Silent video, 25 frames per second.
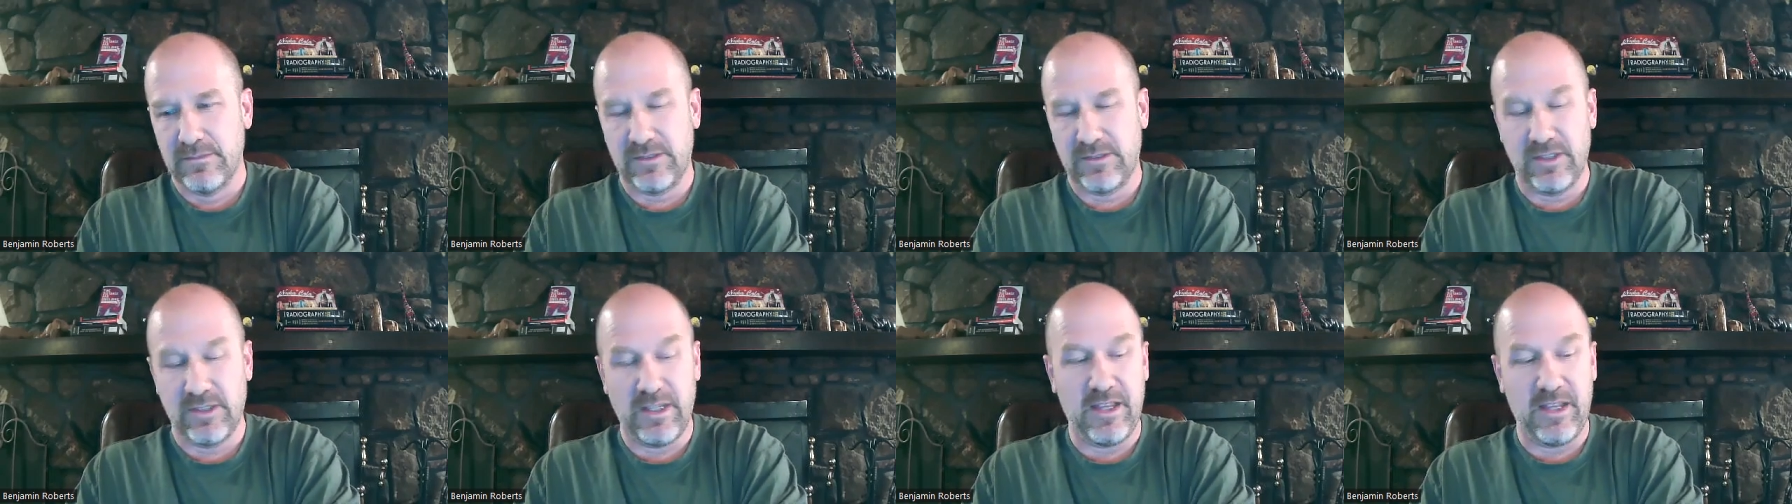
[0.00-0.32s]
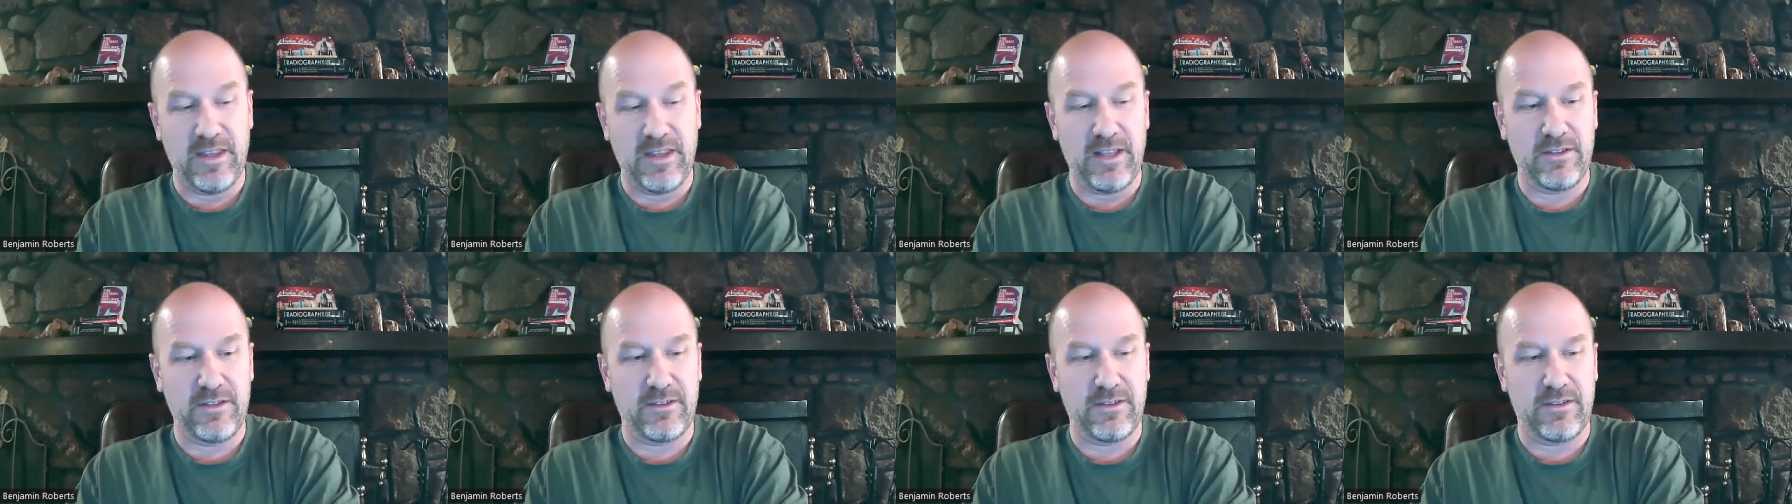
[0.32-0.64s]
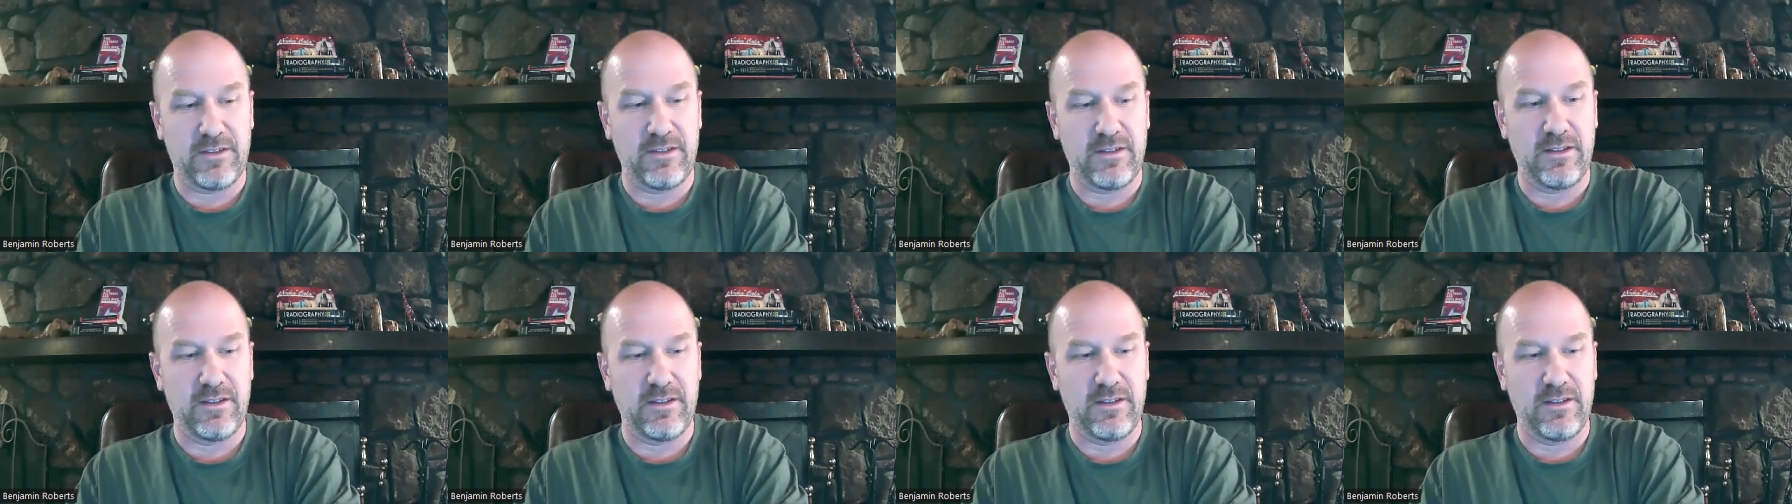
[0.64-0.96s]
So yeah,
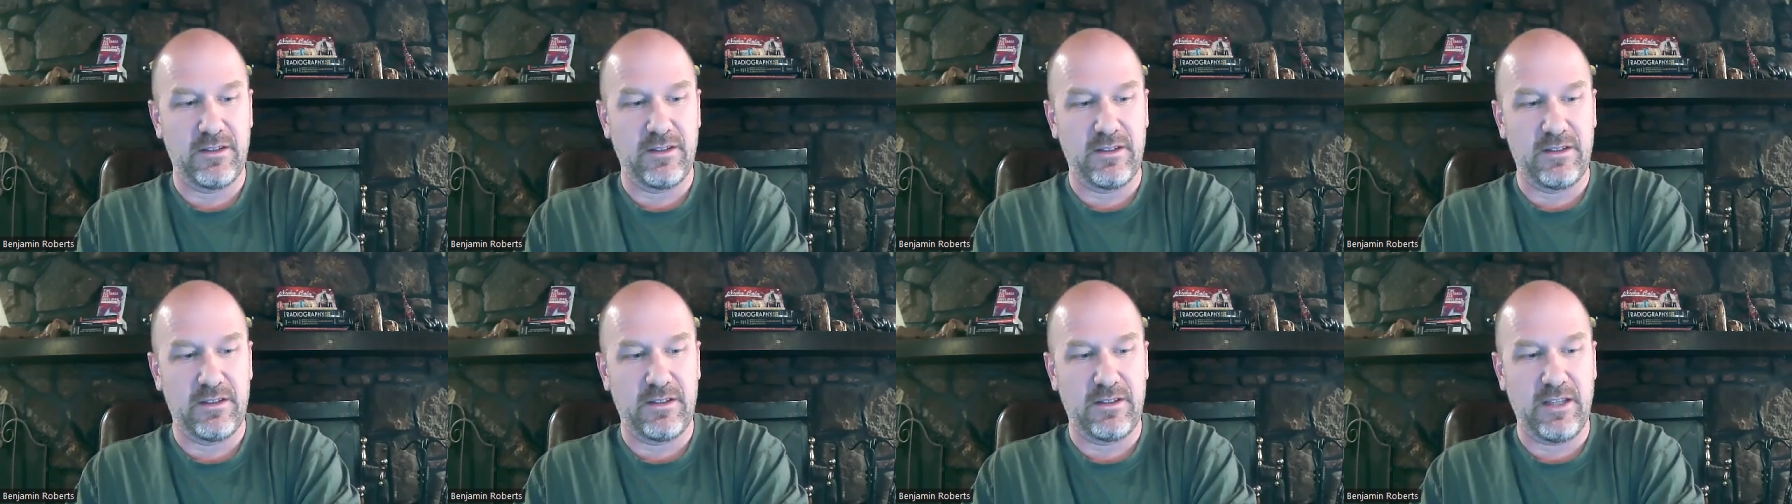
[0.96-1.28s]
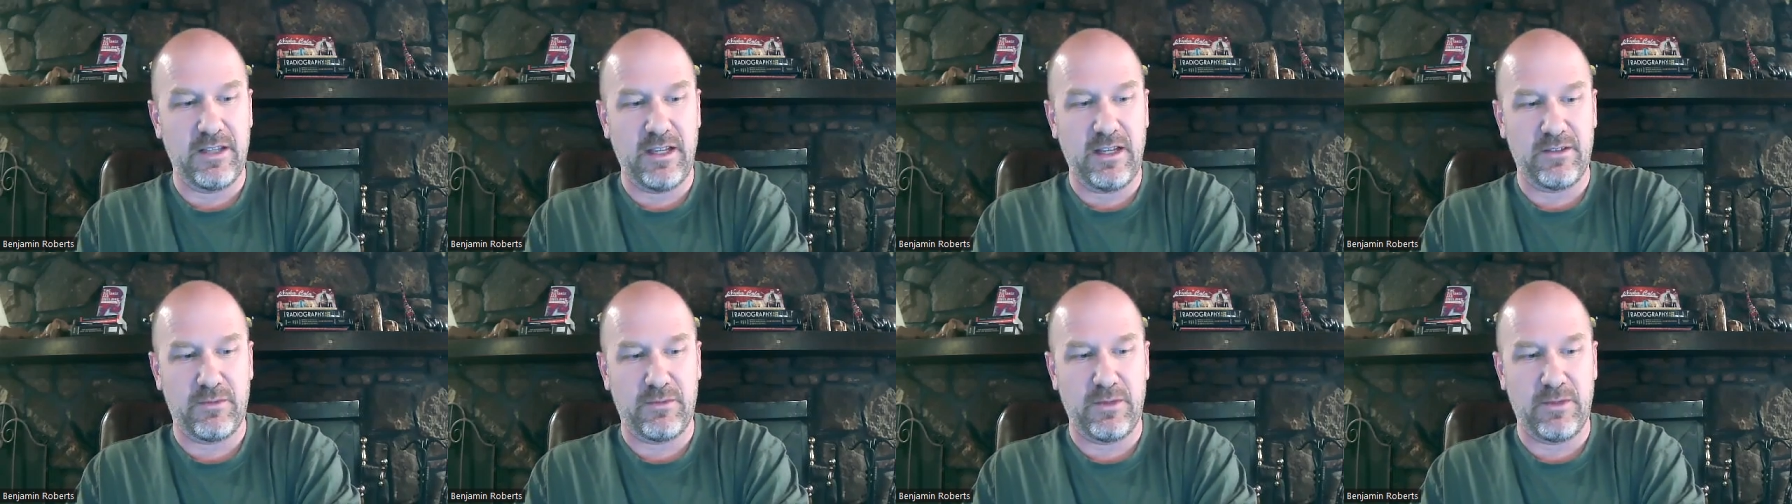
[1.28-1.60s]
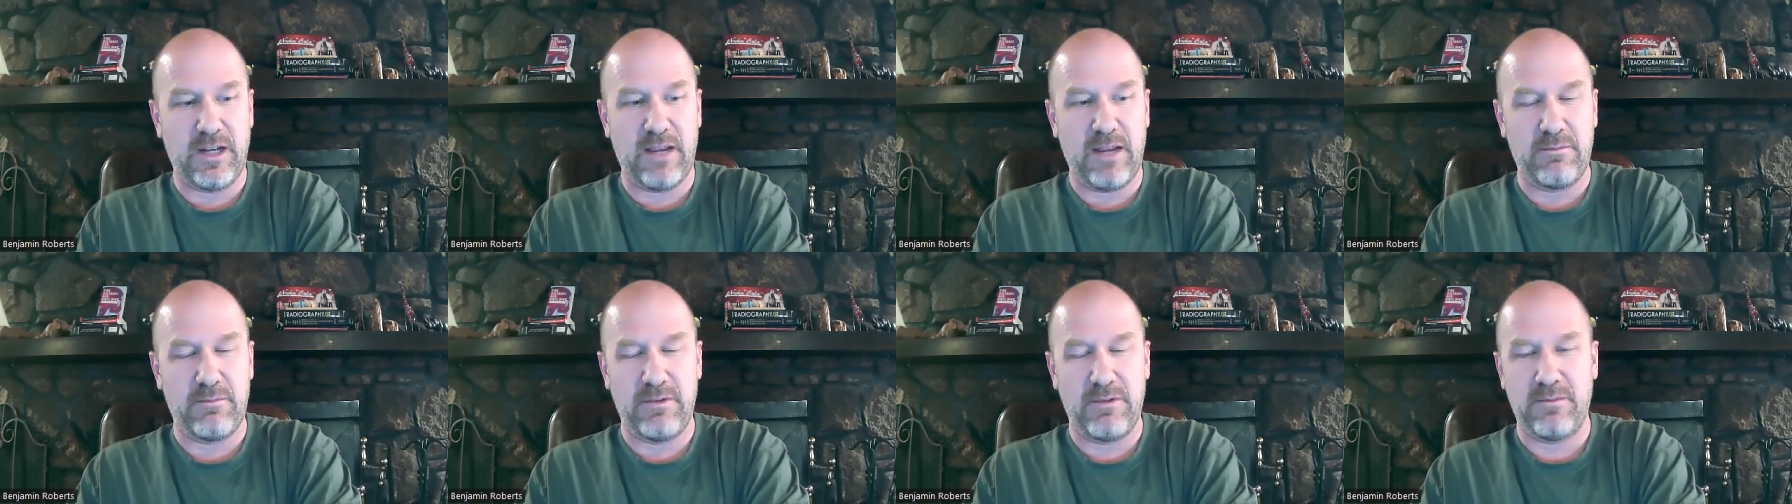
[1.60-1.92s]
that's
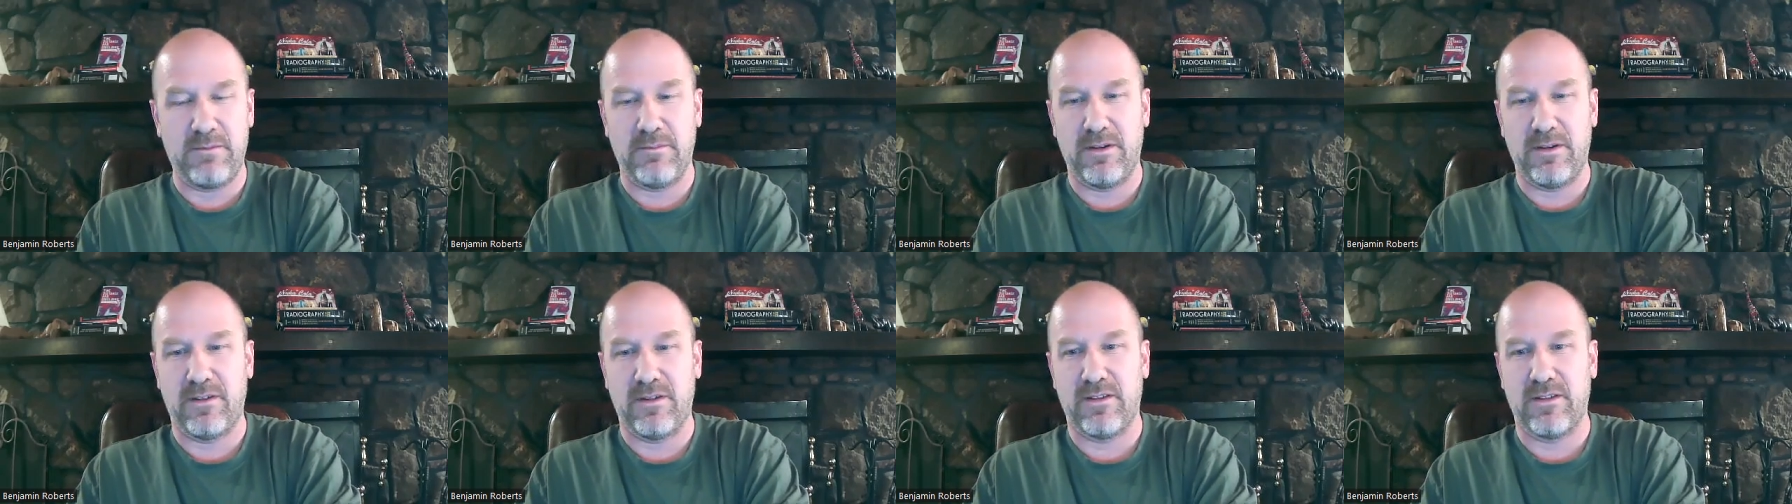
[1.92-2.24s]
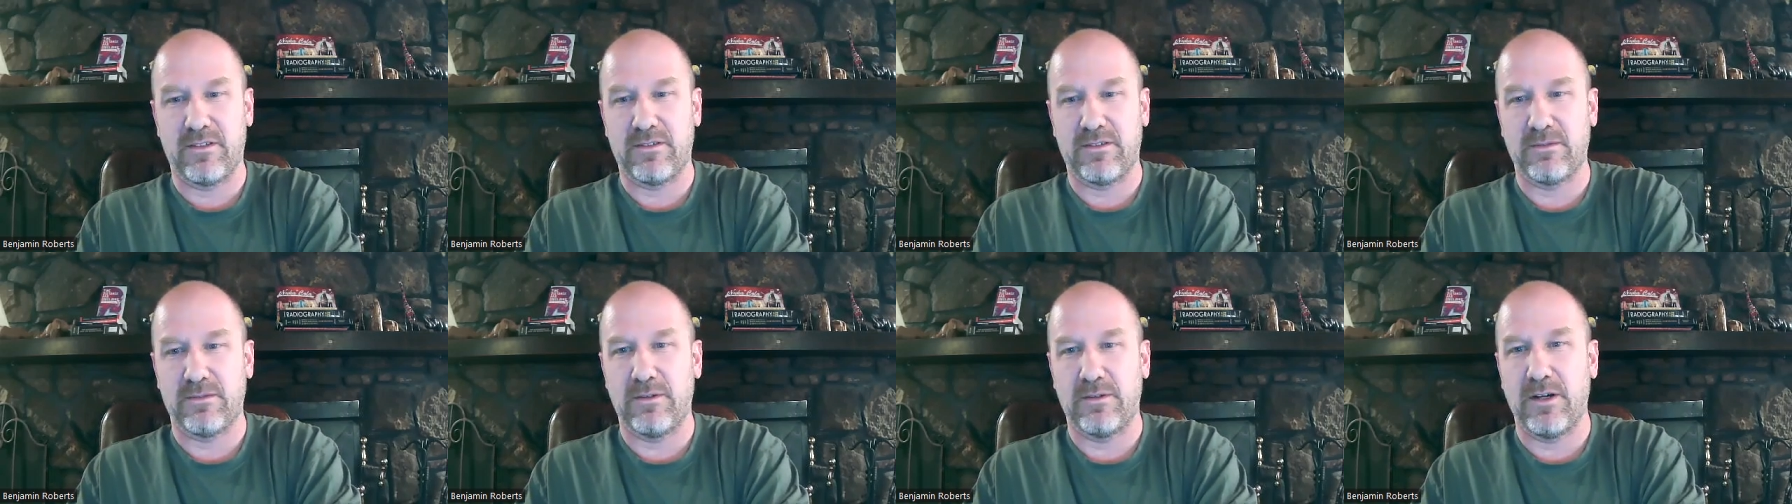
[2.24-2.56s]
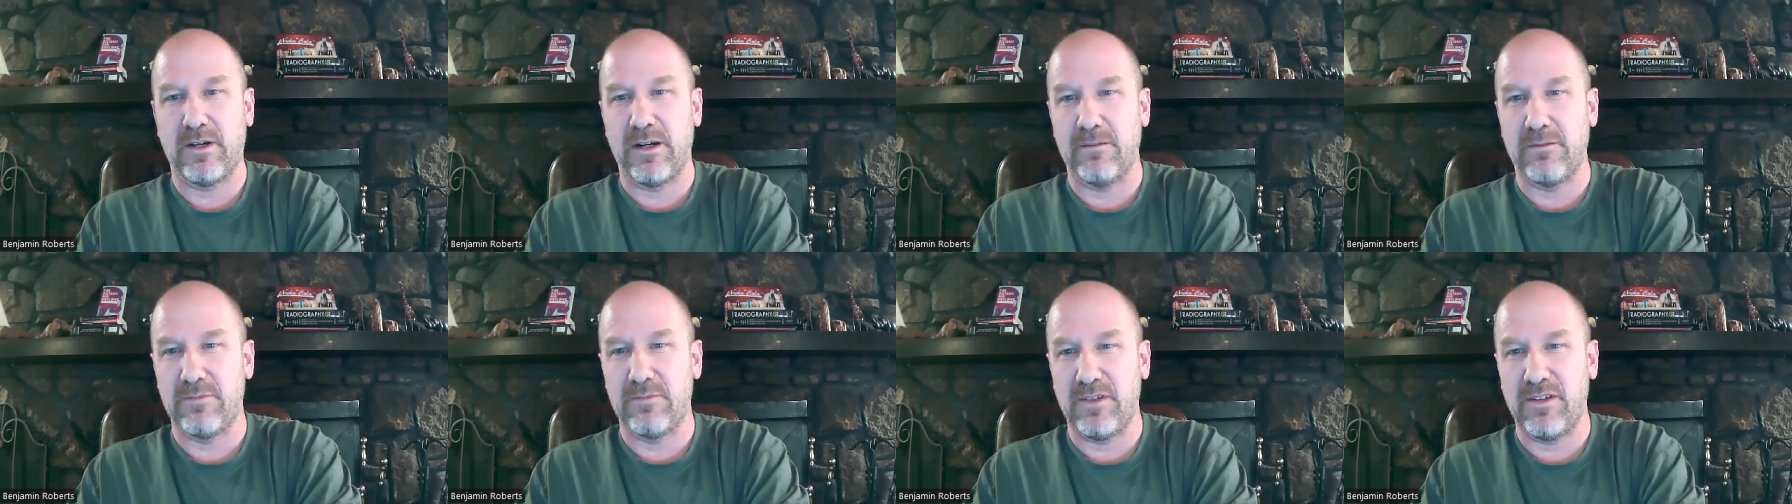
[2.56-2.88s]
what I mean by the
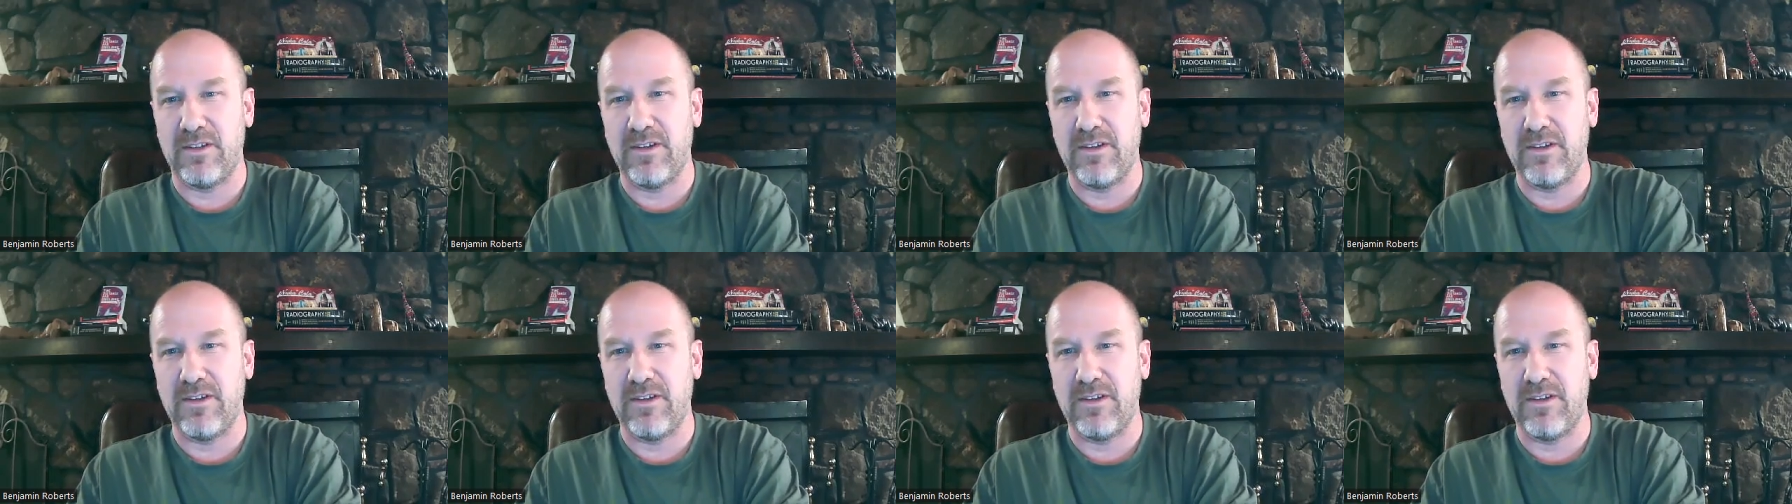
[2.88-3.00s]
swamp.